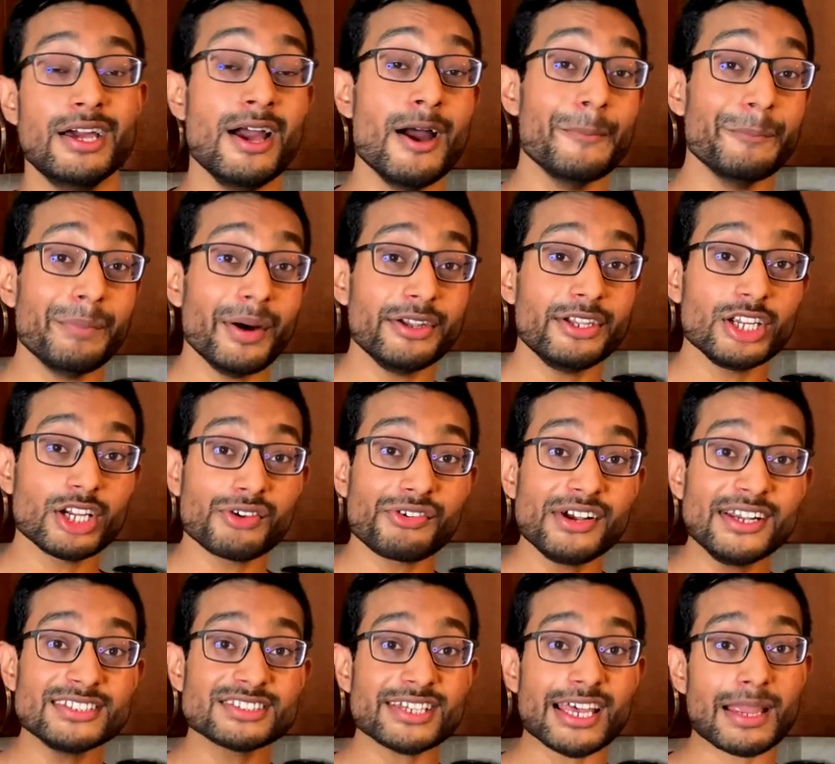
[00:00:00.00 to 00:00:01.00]
but
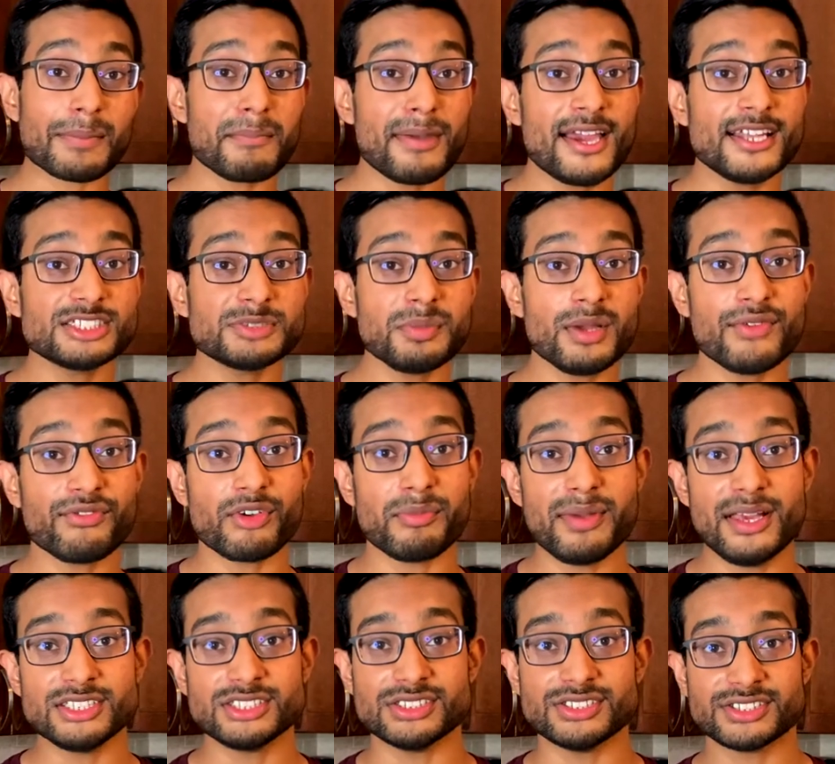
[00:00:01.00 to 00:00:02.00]
degrees like management
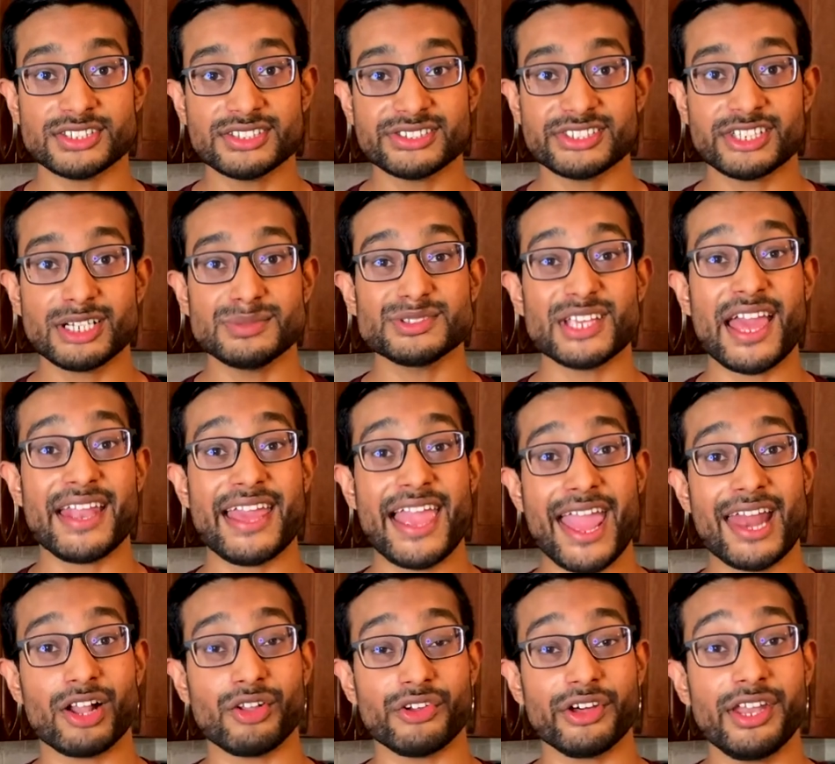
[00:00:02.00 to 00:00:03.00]
information systems and
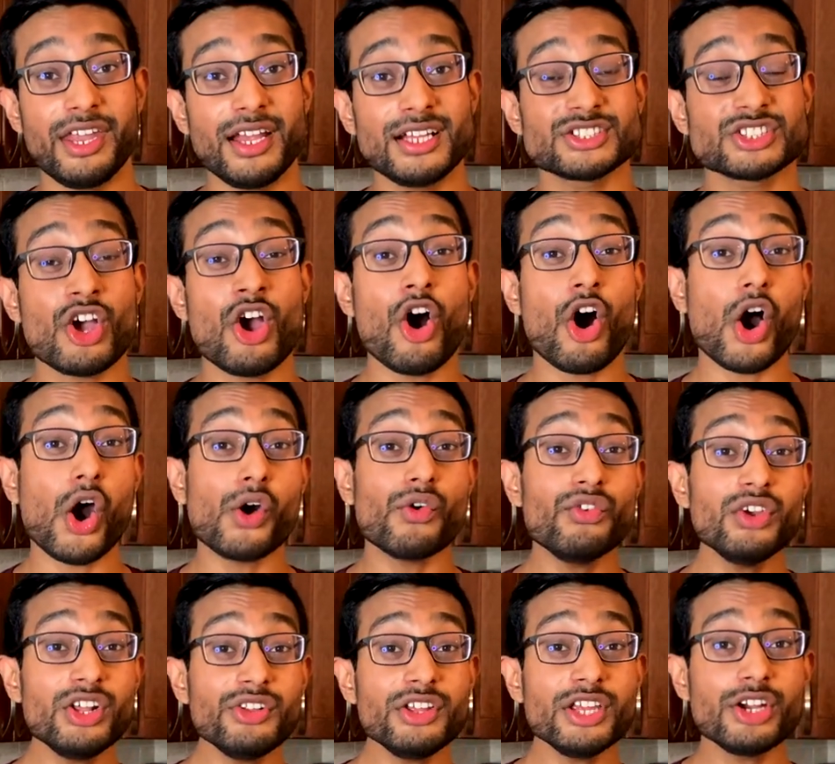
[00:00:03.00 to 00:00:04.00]
analytics are
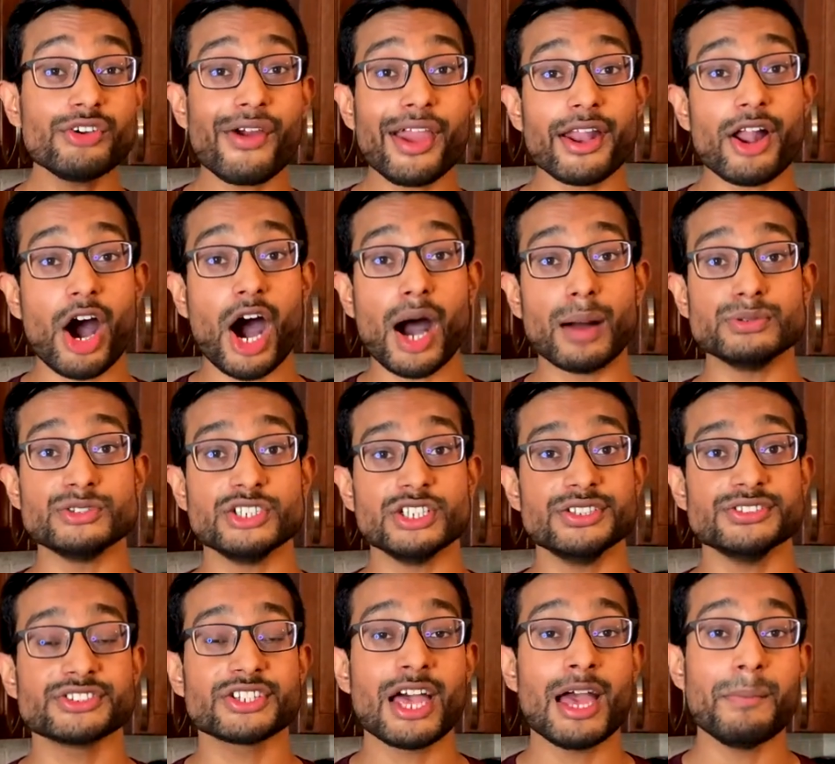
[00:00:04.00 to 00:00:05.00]
really great
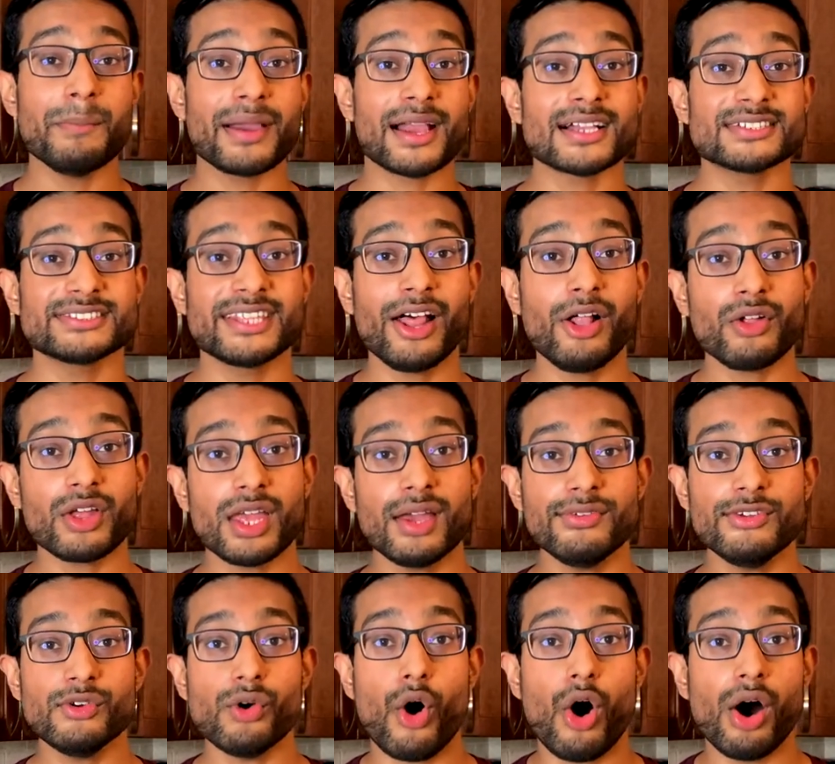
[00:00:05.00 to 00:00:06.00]
options because they'll give
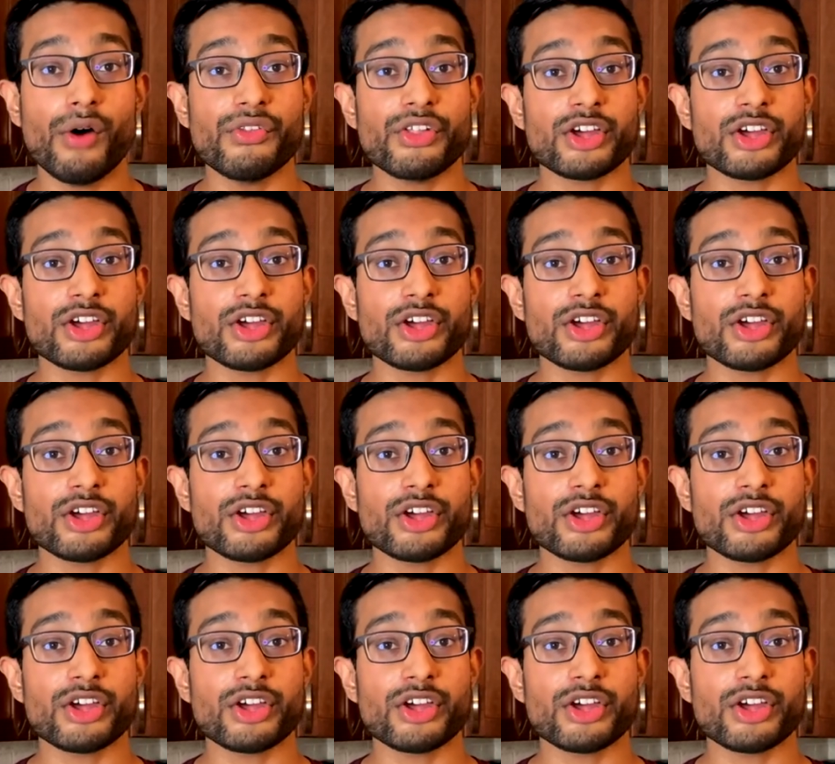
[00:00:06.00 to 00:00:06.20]
you all the